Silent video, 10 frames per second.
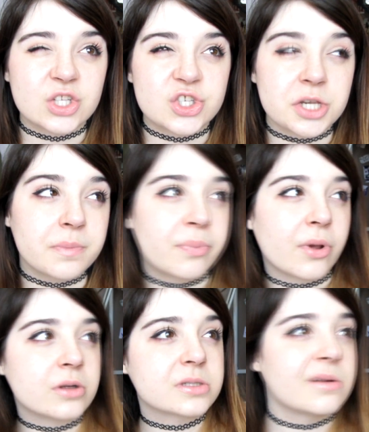cheap,
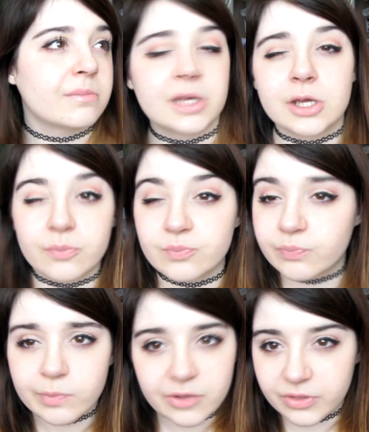awesome makeup
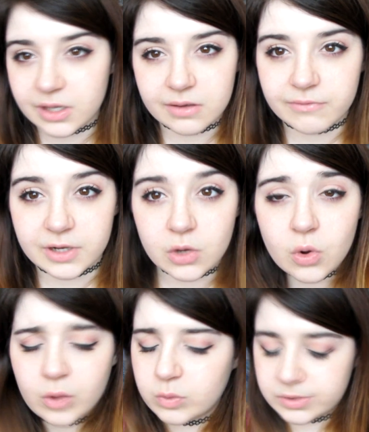thing video,
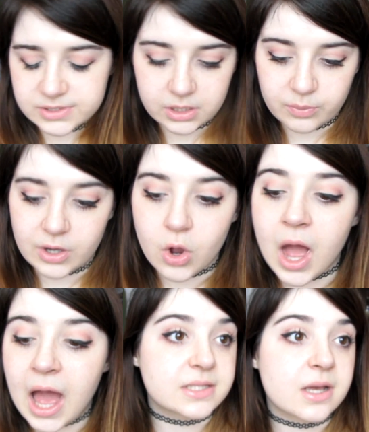I will post the link below,
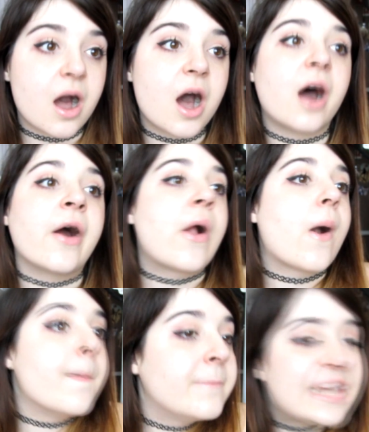are
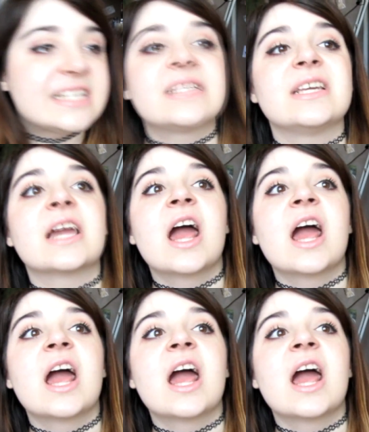amazing.